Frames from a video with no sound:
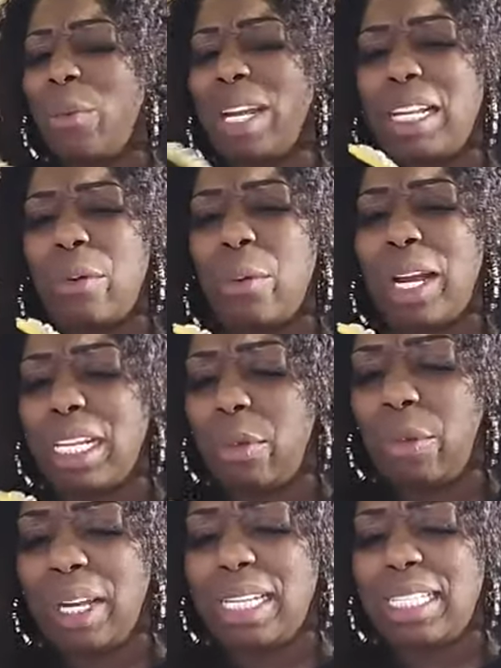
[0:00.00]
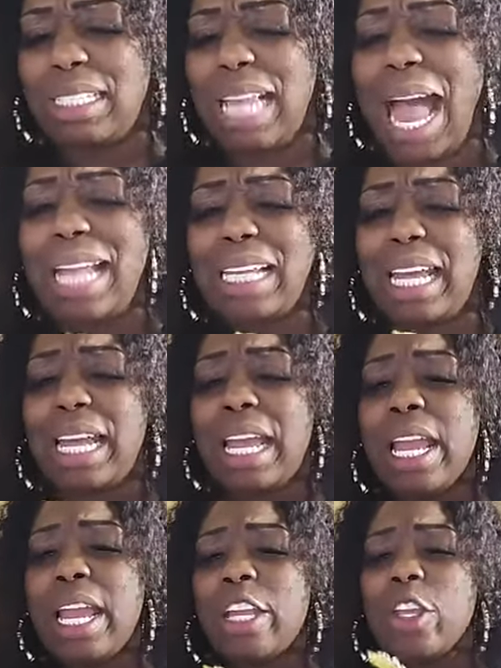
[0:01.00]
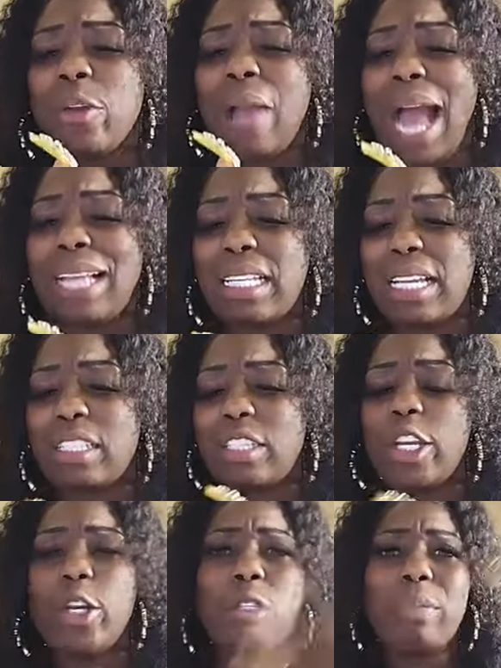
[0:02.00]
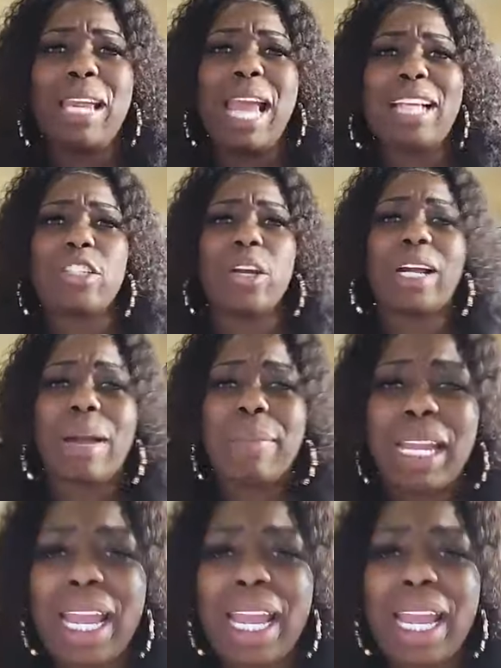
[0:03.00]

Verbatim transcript: really, really, really silent. You guys, excuse me as you're coming